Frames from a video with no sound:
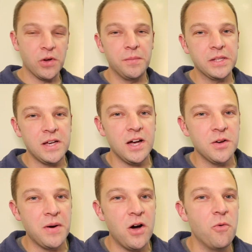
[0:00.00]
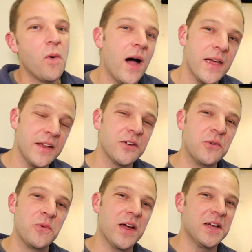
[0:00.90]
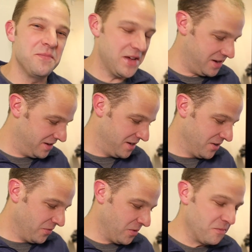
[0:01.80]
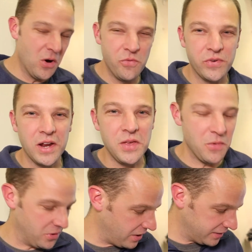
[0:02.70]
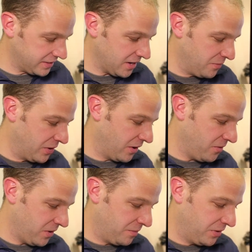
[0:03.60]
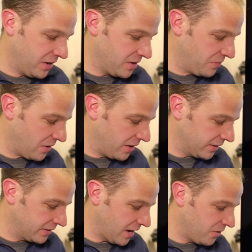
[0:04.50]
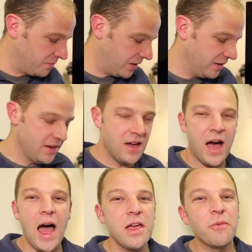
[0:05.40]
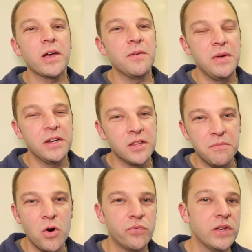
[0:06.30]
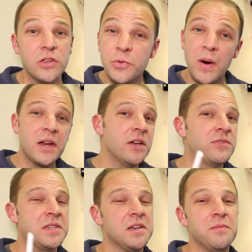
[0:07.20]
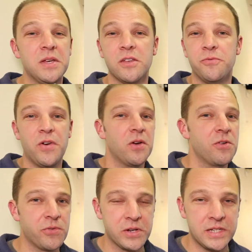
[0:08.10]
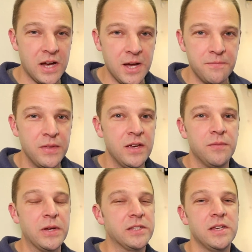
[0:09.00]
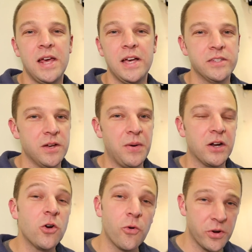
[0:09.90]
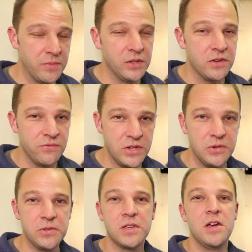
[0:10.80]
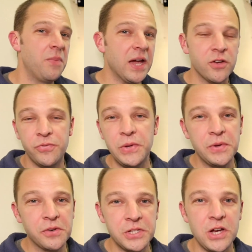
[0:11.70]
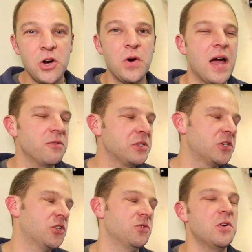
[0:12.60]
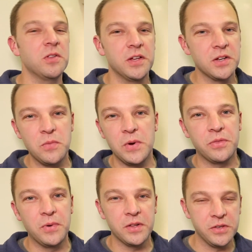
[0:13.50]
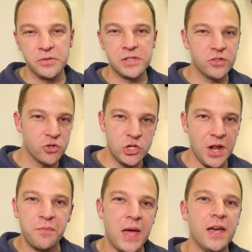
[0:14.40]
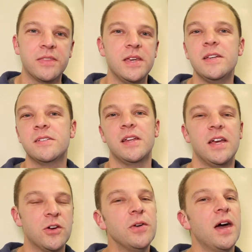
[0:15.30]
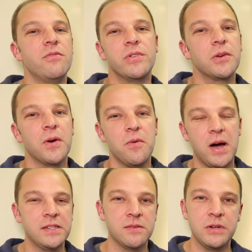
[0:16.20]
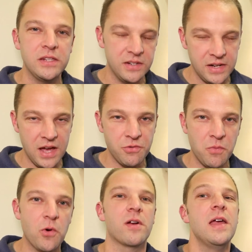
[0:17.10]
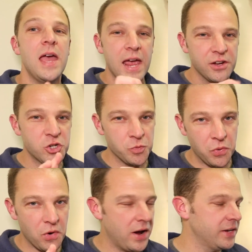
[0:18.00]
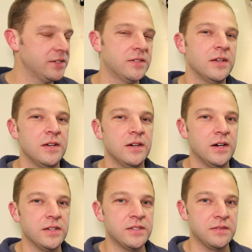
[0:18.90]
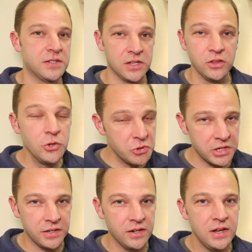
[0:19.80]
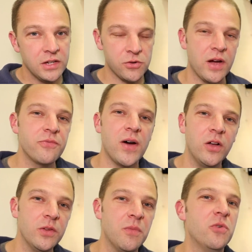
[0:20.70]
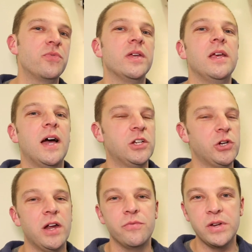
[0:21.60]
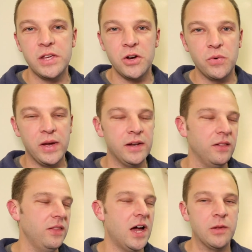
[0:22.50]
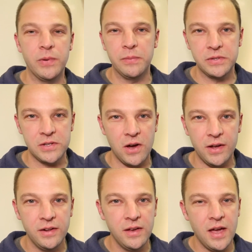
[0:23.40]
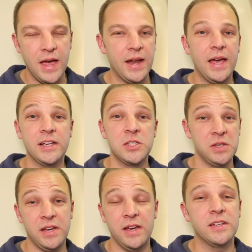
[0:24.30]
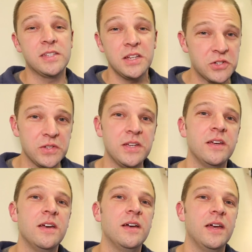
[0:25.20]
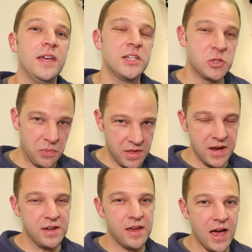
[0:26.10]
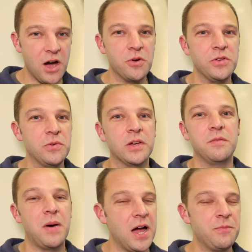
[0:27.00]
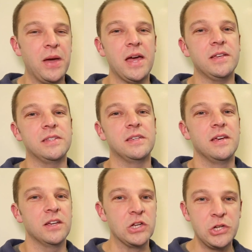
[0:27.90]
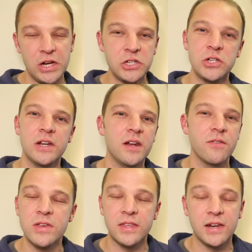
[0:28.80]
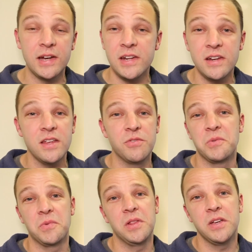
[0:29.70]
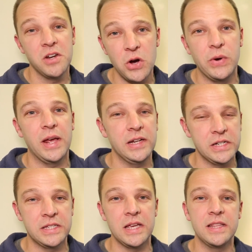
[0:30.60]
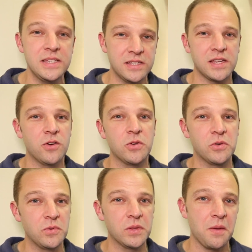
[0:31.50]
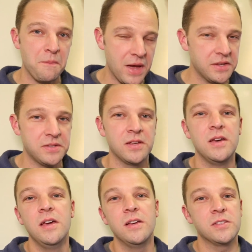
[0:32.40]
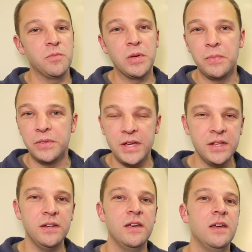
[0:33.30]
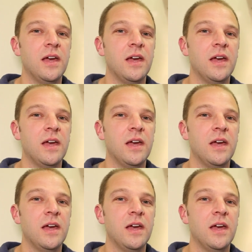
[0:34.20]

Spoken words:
I'm going to talk about why I don't recommend the Mophi anymore. Now, I said up here, I don't want to put any product down, but I recommended the Mophi. You might have seen me the very first time because it has about 250,000 views. Back a few years ago, I was struggling with one of those little jetpack things, and I could not figure out why somebody didn't have a more enterprise solution. So I found the Mophi, I shot a video, and a lot of people saw it, and I essentially explained how you could bypass congestion and everything, and I didn't even really know it. I just said, this is how you do it the best. Some people did it.